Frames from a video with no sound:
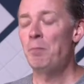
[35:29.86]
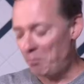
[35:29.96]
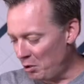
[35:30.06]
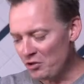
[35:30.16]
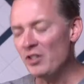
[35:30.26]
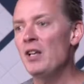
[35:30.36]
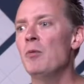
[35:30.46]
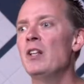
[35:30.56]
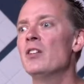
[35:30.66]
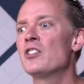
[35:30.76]
Personally,
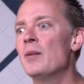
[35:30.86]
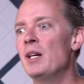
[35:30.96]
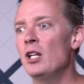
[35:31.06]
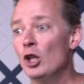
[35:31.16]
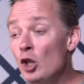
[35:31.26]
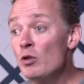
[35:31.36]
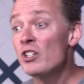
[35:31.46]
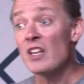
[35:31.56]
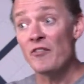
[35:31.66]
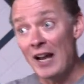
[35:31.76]
when somebody
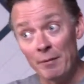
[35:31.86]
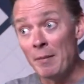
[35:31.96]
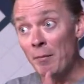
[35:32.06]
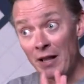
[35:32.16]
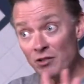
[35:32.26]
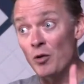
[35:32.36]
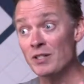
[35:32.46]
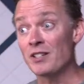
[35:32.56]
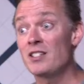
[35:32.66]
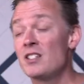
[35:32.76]
loses a family member, that's always
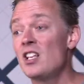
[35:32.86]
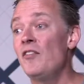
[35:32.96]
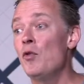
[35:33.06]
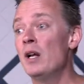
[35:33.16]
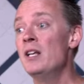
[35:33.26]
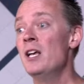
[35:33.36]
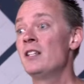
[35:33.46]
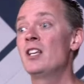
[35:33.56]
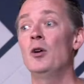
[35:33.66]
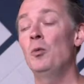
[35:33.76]
a tough one
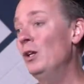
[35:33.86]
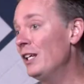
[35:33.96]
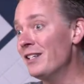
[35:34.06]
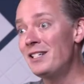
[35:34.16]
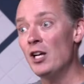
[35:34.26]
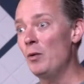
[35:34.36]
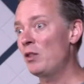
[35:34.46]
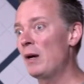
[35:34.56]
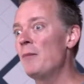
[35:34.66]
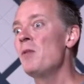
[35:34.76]
to really deal with,
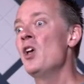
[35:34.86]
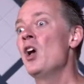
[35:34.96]
right?